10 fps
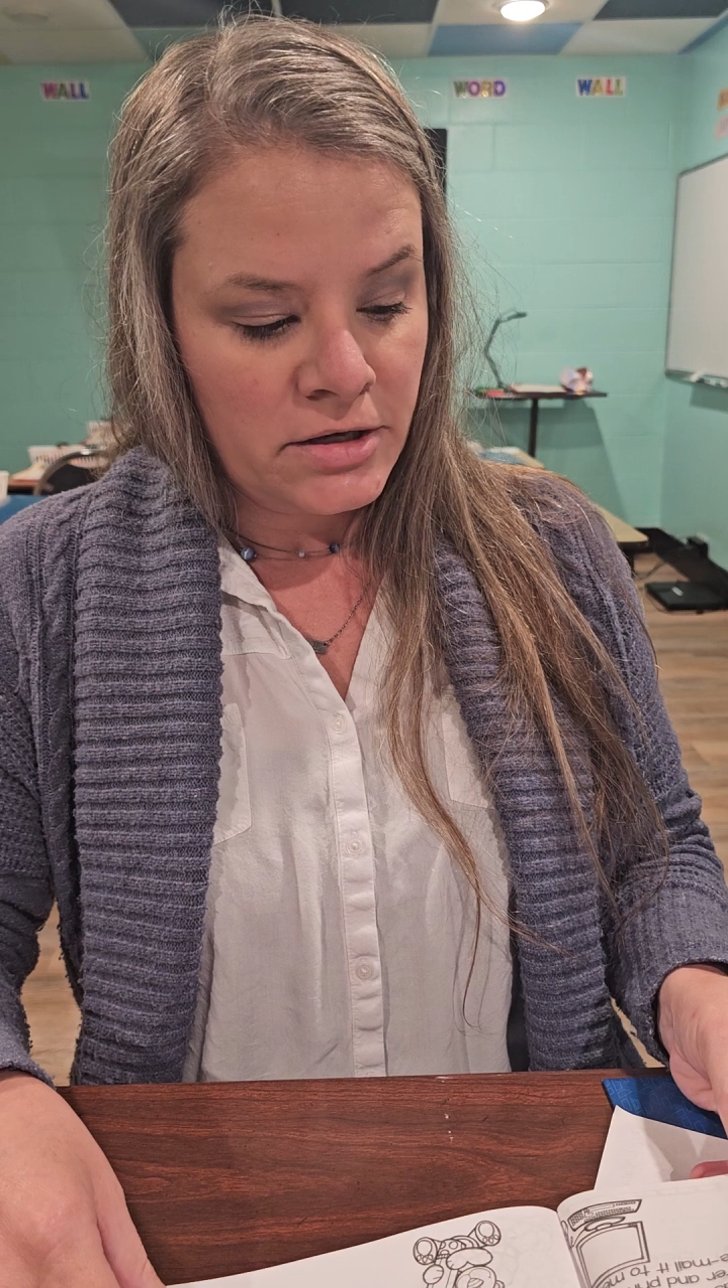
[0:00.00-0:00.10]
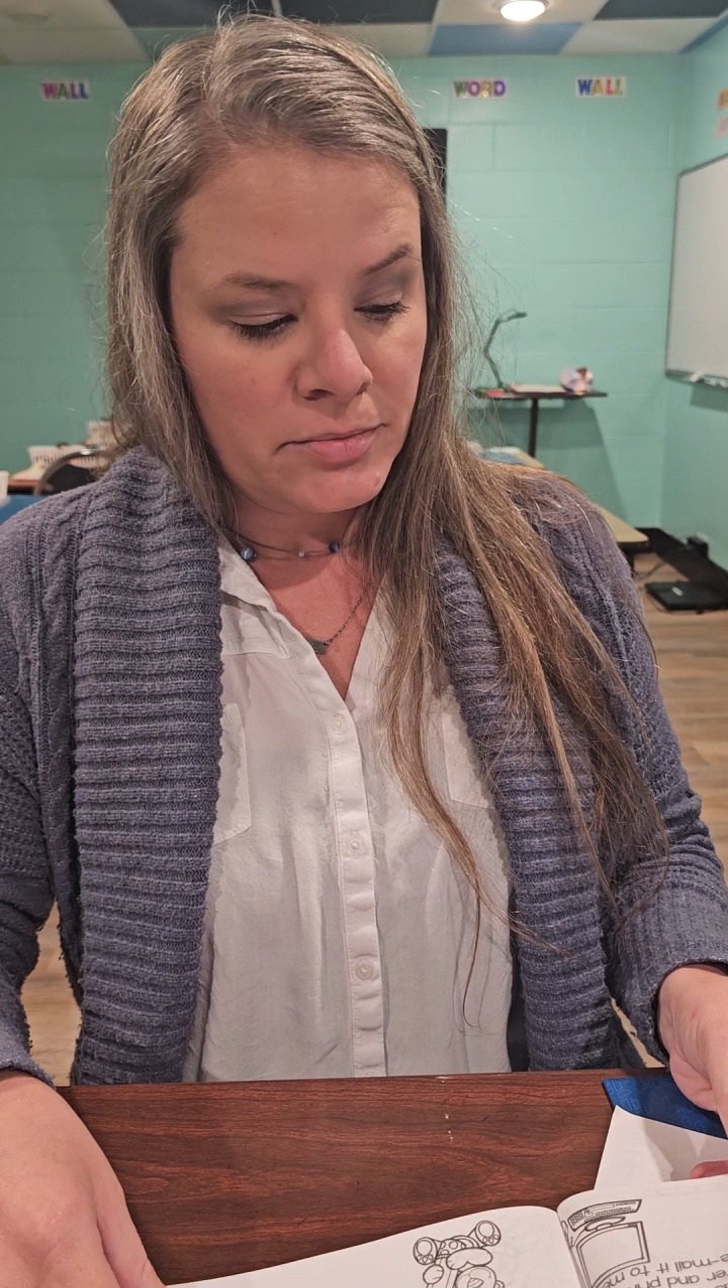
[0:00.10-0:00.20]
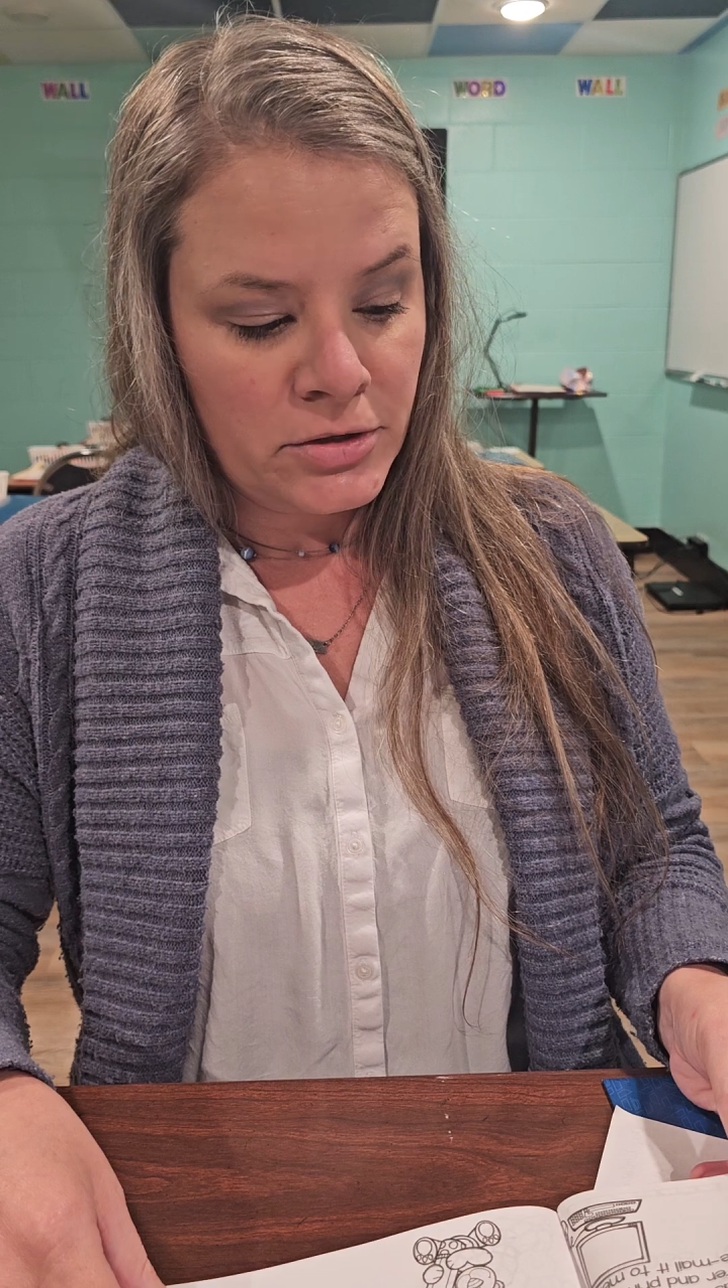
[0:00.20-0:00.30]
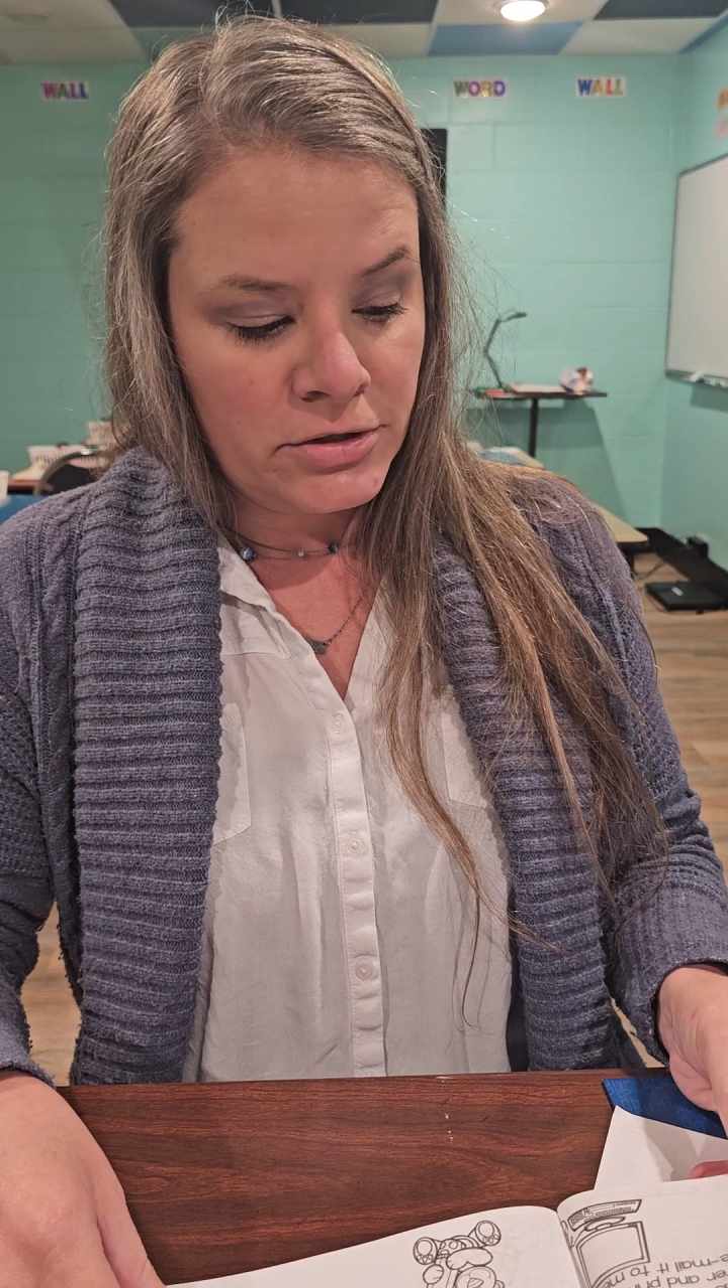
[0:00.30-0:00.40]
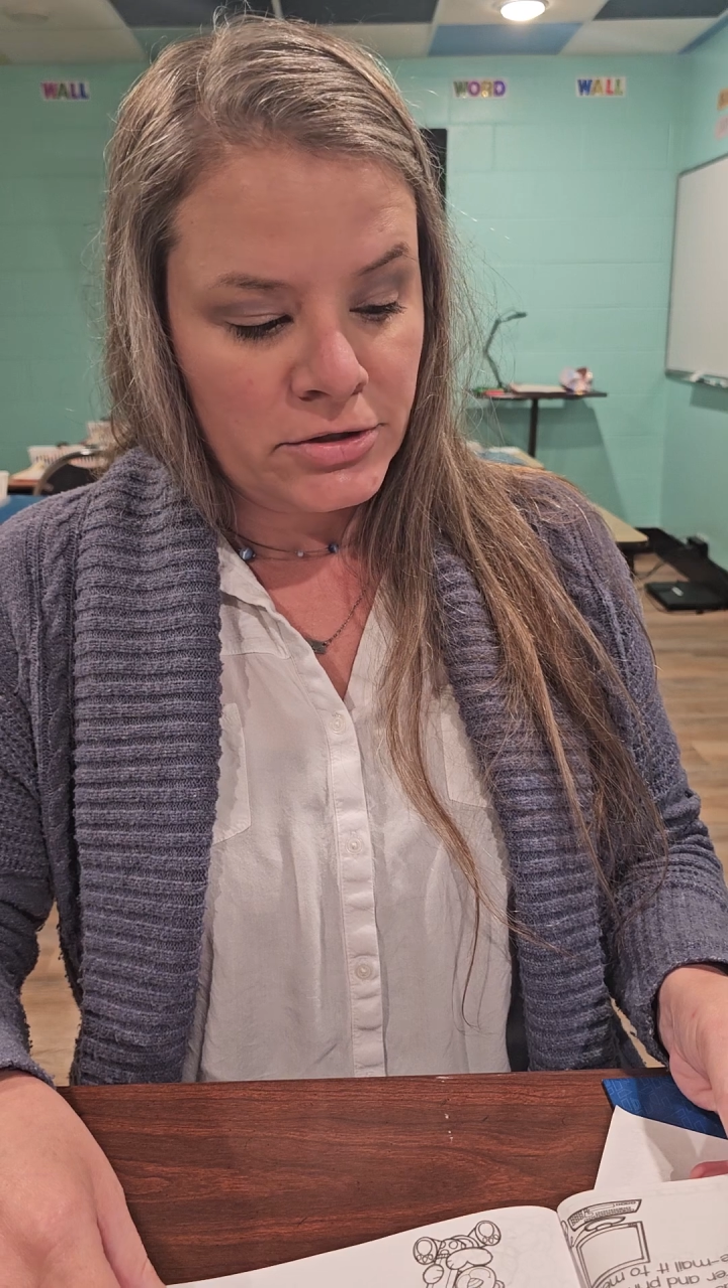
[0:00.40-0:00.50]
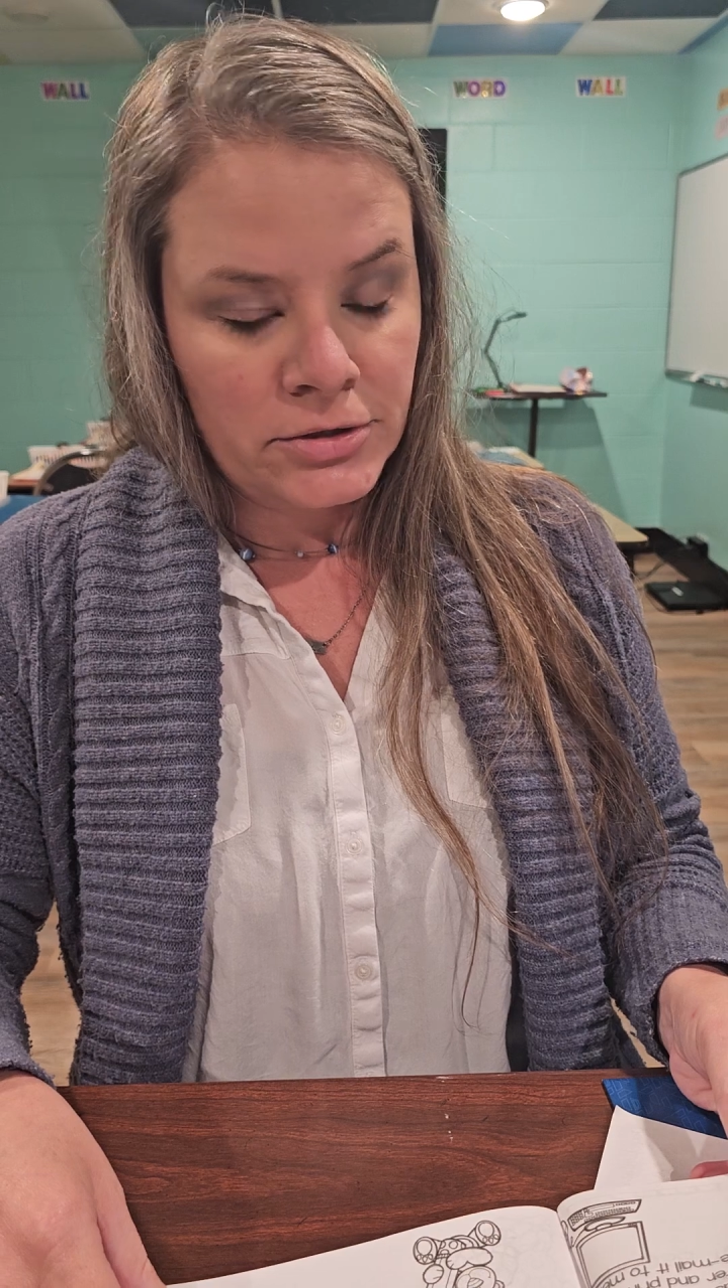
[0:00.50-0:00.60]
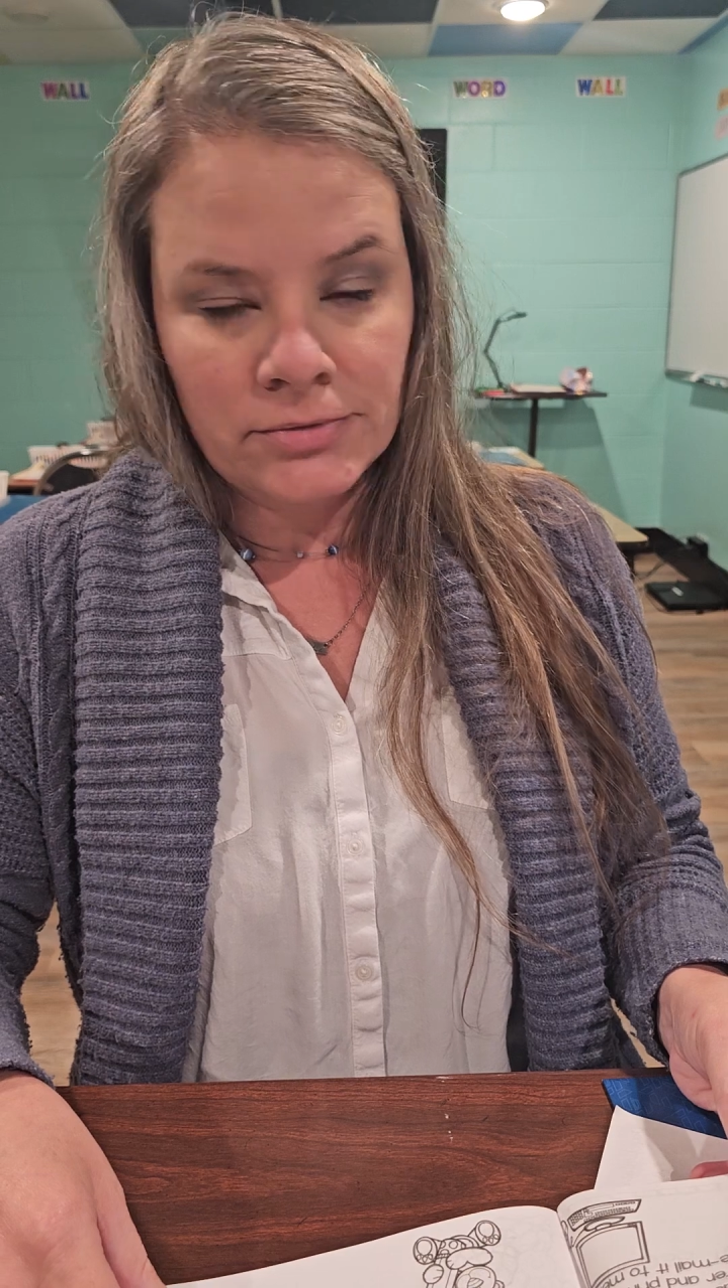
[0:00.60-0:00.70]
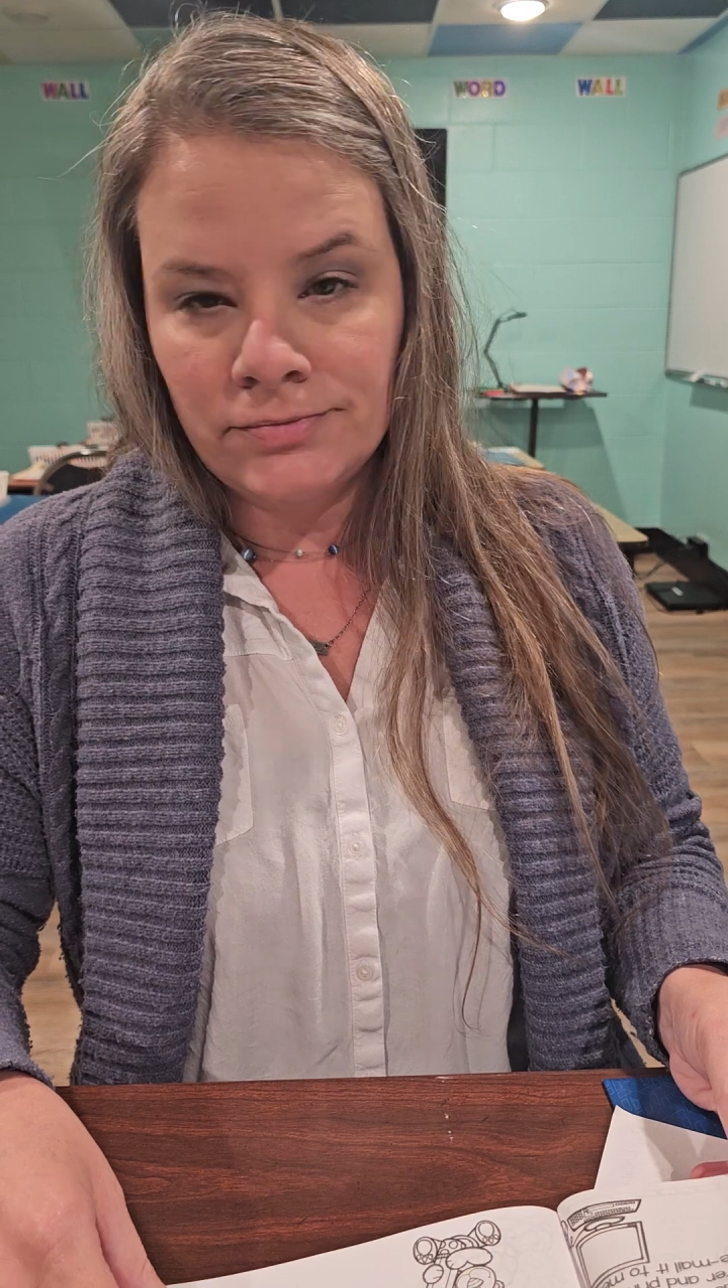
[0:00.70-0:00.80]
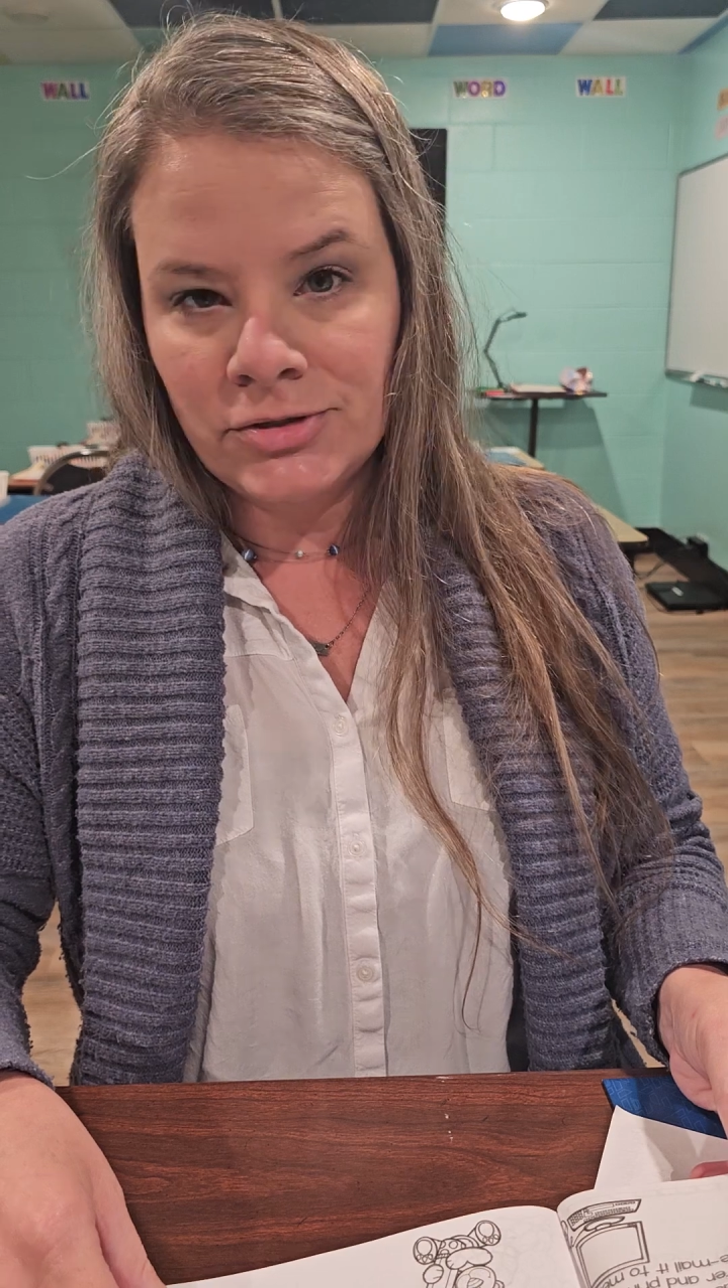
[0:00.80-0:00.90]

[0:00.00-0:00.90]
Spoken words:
a marker.